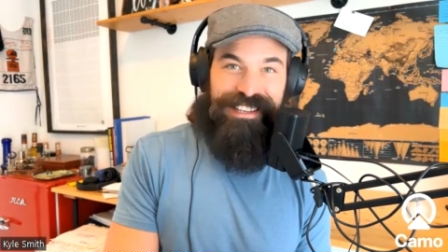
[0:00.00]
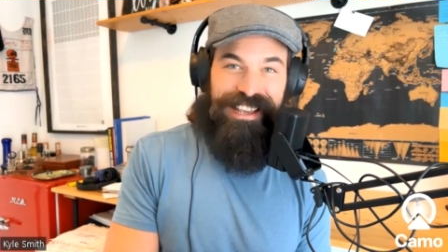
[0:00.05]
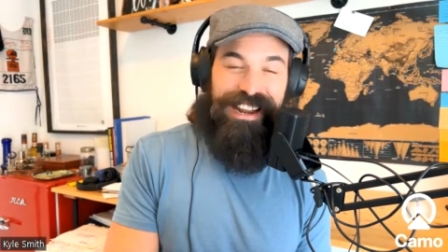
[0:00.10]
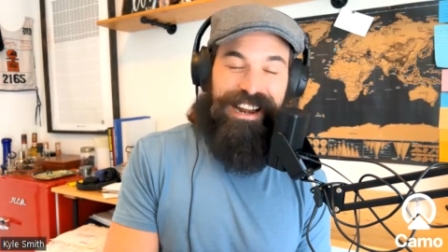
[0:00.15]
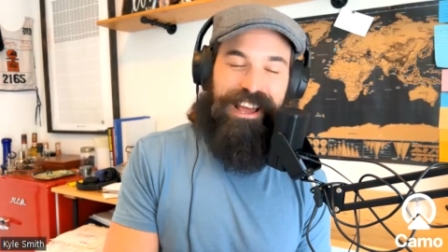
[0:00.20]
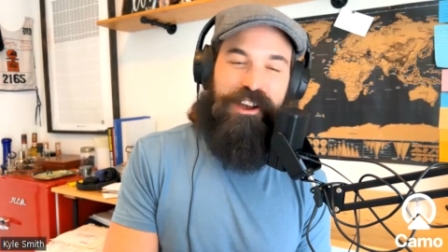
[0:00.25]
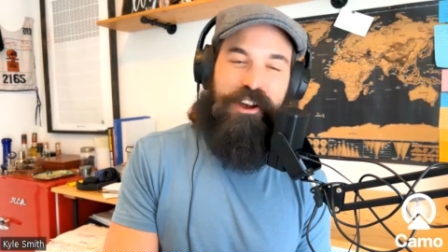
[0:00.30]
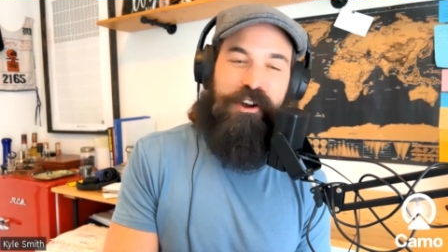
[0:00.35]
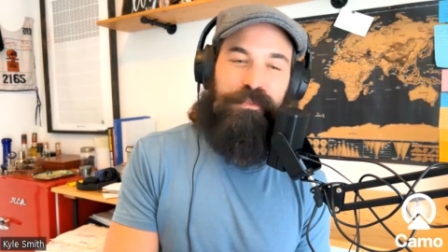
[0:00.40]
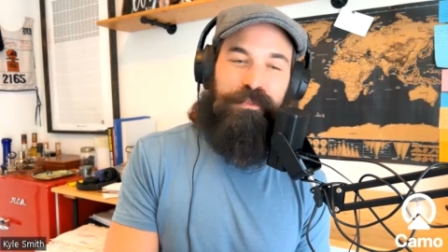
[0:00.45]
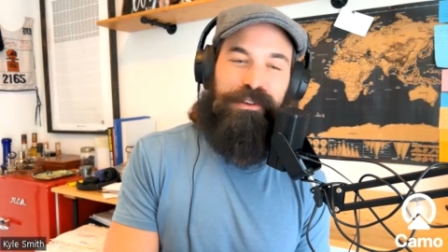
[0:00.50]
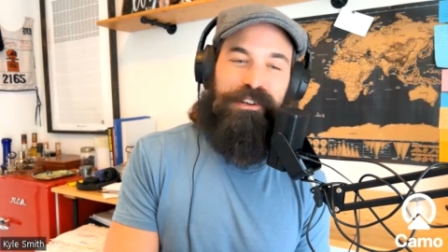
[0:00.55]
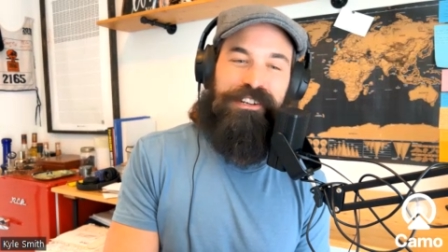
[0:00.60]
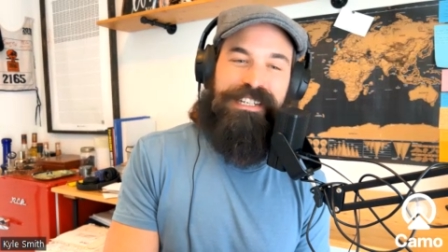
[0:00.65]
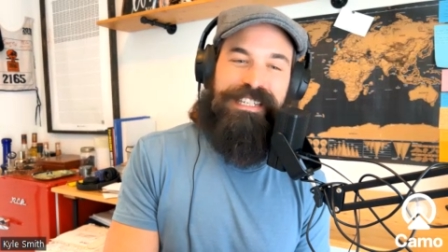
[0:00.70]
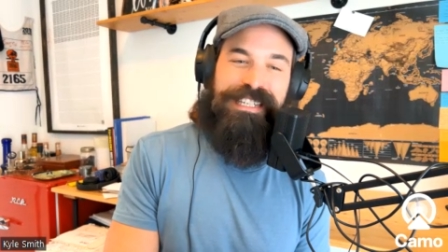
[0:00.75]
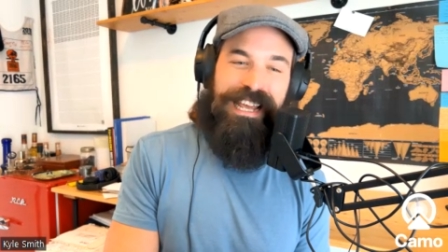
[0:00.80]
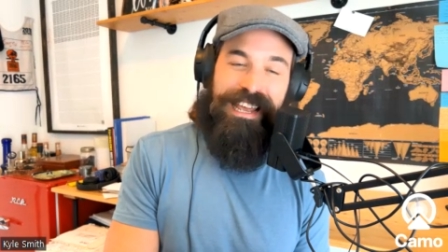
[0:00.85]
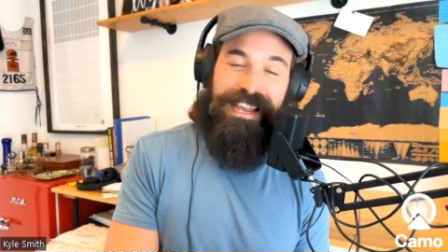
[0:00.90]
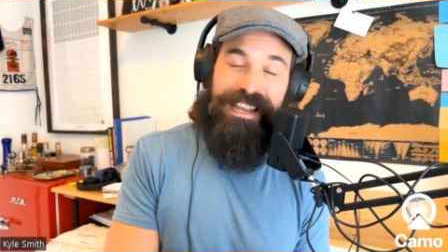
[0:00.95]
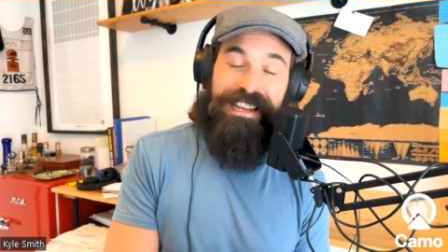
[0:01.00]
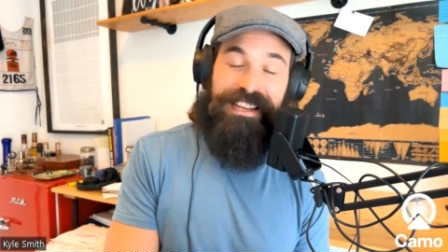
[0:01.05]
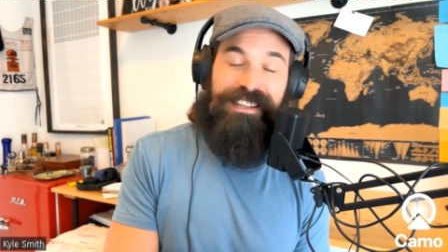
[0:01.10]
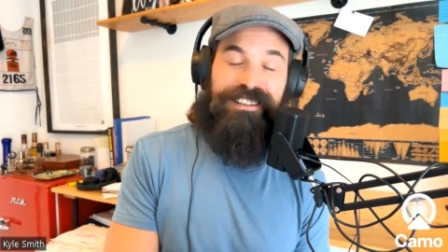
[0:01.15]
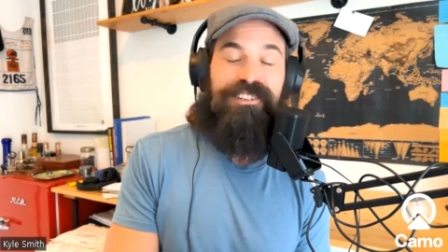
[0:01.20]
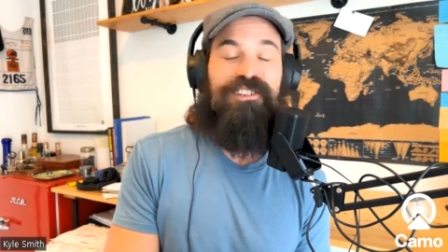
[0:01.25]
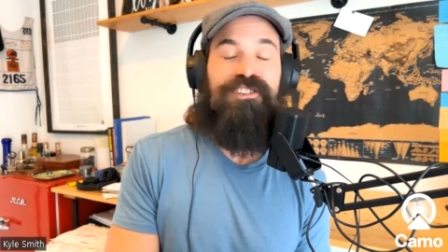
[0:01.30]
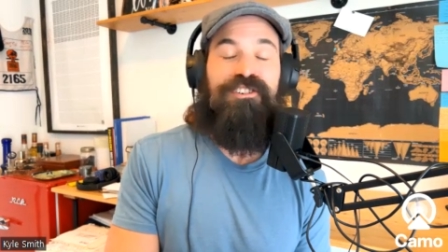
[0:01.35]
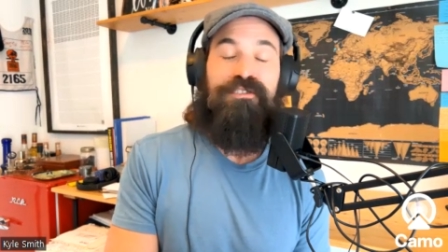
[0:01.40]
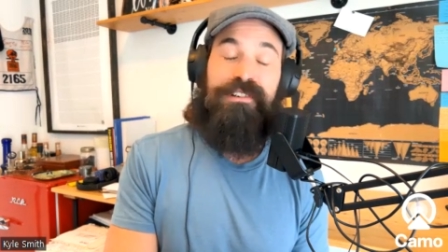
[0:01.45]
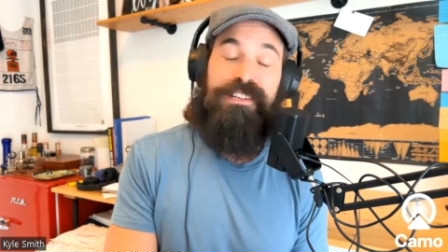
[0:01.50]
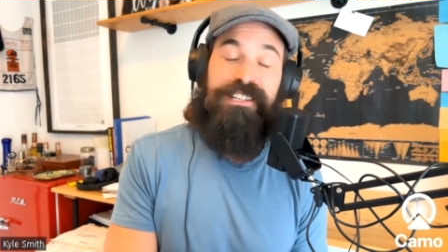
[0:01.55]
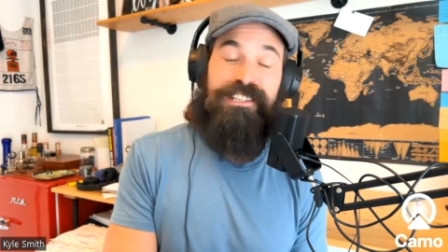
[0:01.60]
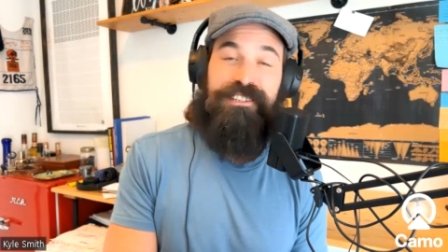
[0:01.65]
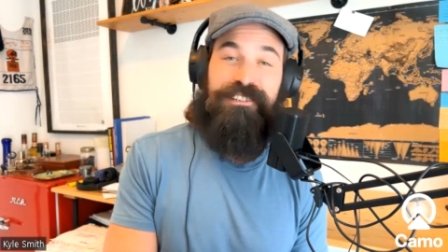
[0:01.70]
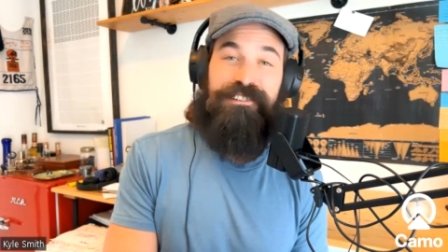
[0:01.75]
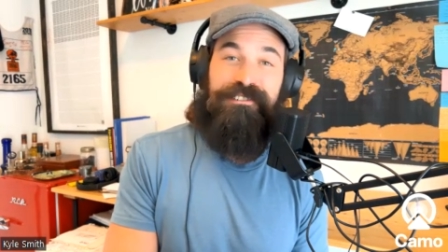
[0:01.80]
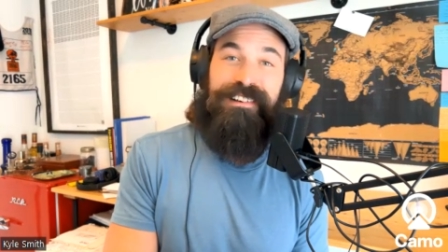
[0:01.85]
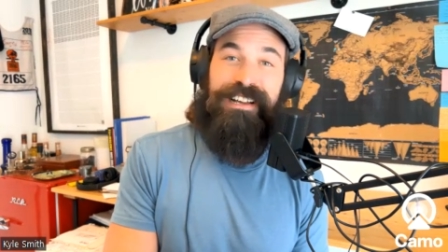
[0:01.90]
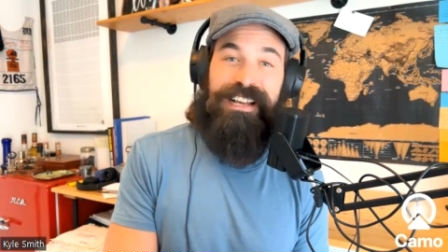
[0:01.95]
and I hope your day treats
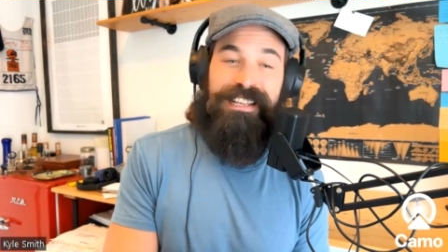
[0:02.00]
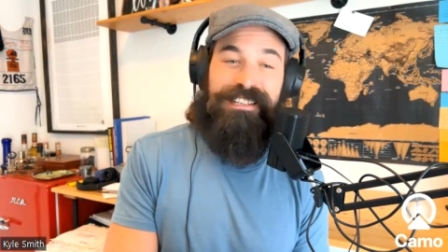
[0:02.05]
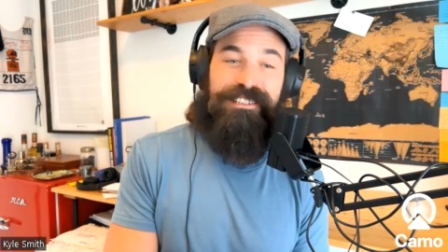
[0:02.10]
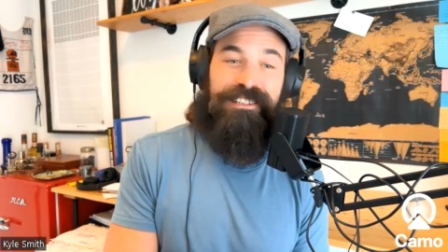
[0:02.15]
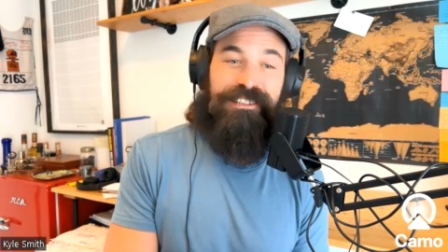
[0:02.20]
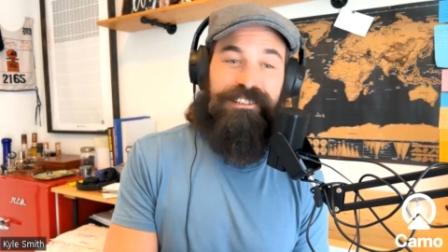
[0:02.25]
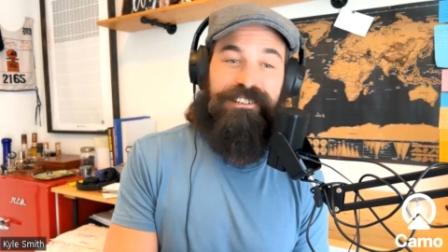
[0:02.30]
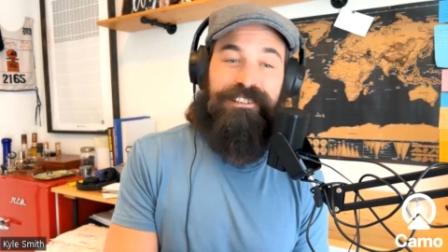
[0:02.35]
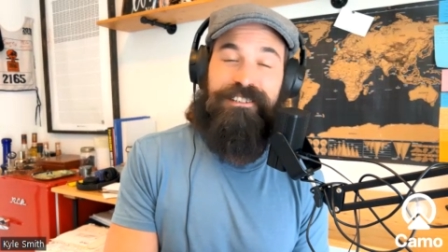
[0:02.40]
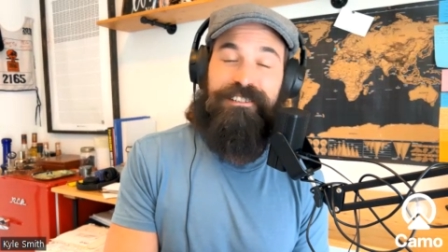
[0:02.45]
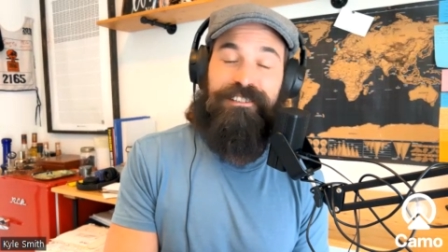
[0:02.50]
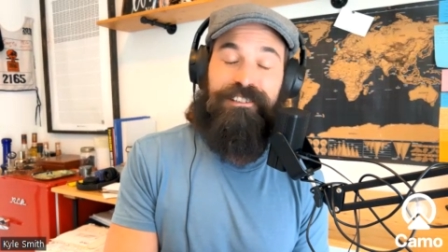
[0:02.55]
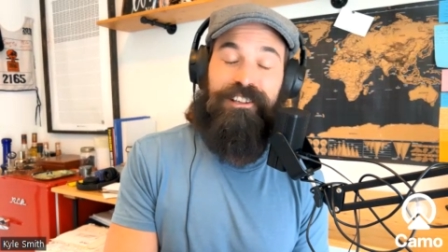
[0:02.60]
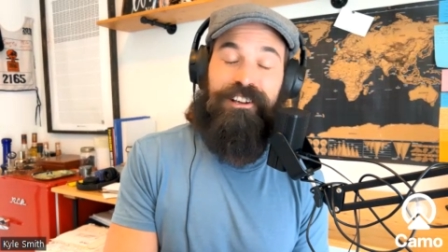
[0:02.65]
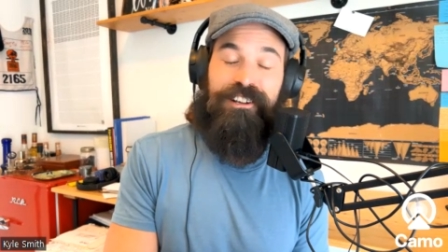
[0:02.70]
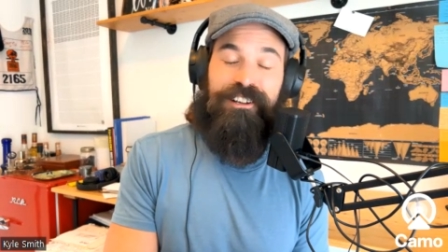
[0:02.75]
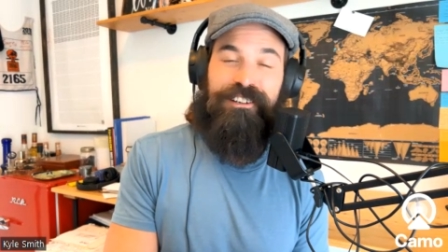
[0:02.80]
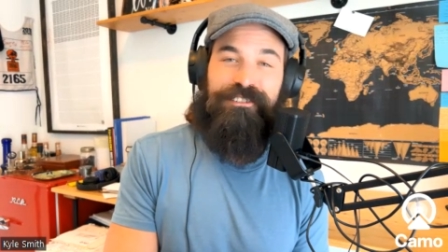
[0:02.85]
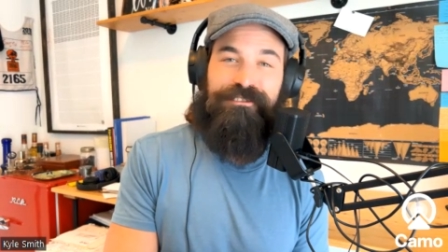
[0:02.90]
you as good as you look.